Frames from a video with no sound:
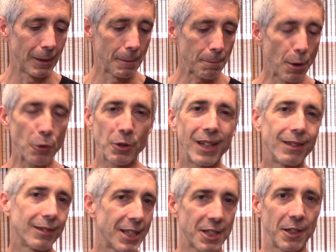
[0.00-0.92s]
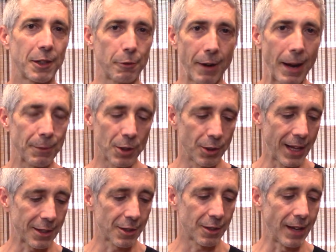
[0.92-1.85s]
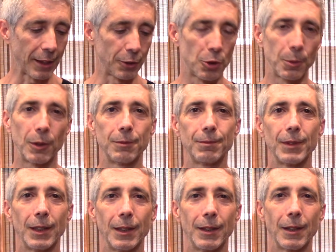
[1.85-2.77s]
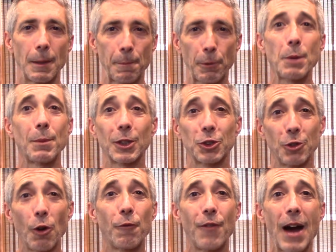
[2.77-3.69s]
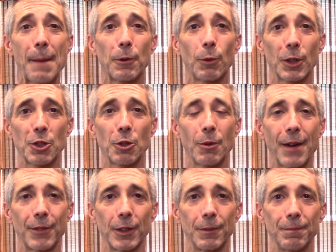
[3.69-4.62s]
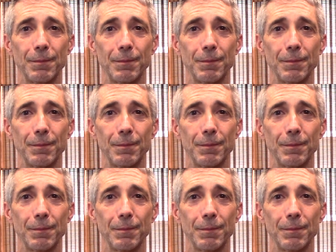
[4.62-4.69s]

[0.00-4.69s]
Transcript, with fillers: Protein, less than a gram, so that's negligible. And pretty much no fiber whatsoever.